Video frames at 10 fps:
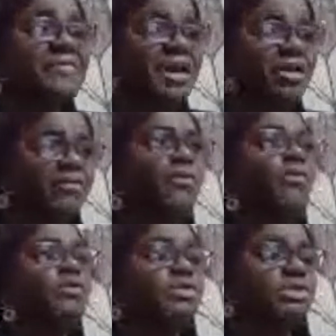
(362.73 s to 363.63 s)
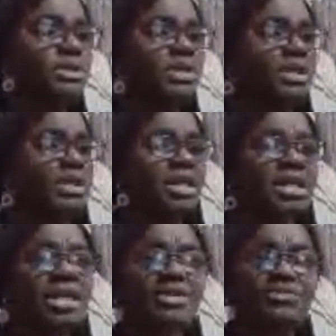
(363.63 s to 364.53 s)
of God
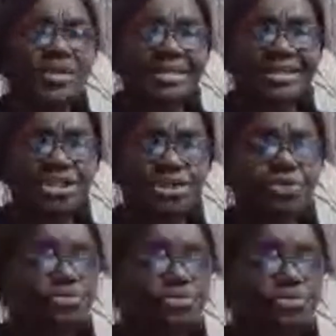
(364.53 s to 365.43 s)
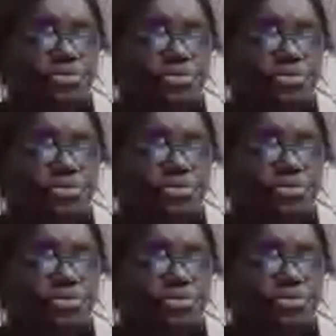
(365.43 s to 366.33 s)
in raising children, in raising
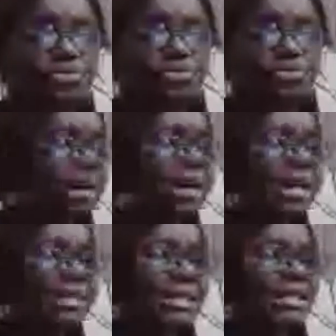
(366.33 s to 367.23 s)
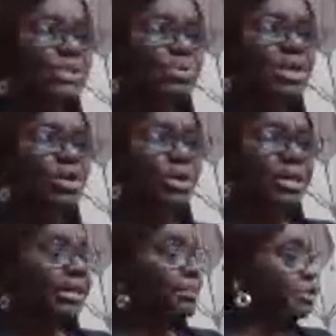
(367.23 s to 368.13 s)
family. Nowadays, we all
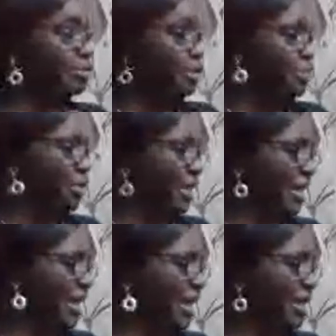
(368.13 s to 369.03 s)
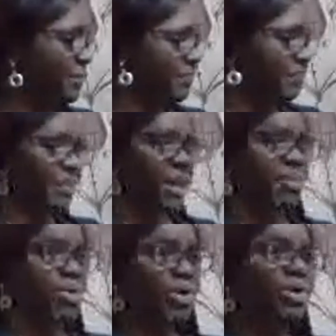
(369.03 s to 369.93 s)
claim to be born again.
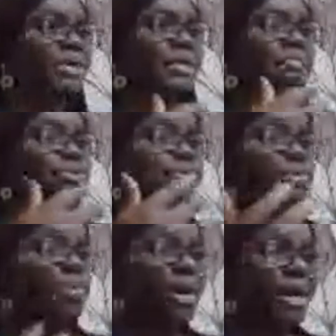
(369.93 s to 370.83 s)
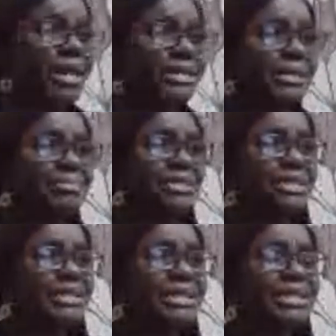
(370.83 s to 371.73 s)
We all claim to be workers and
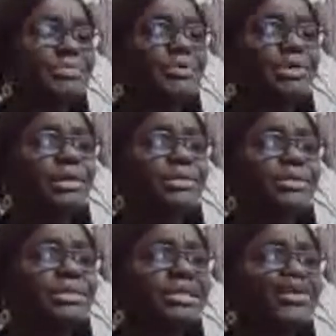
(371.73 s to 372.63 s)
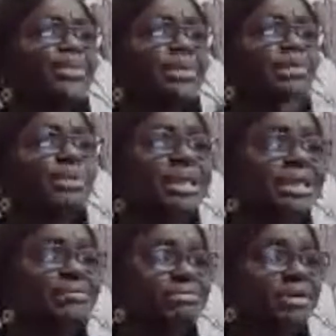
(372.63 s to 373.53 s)
ministers, but it looks like we're losing
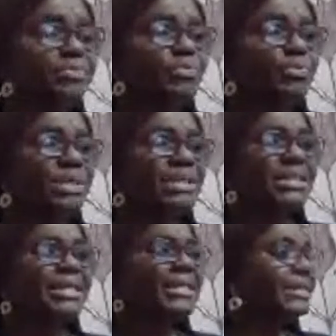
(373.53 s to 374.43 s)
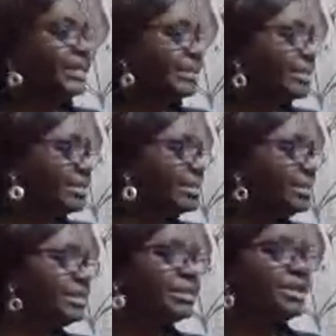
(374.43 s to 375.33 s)
grip with the
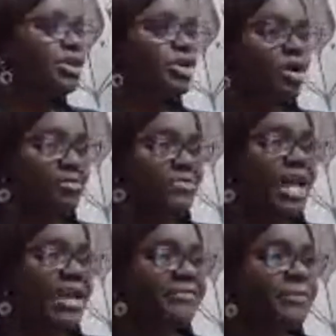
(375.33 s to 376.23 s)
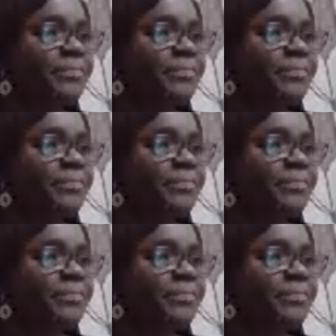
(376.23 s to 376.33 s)
necessities of life.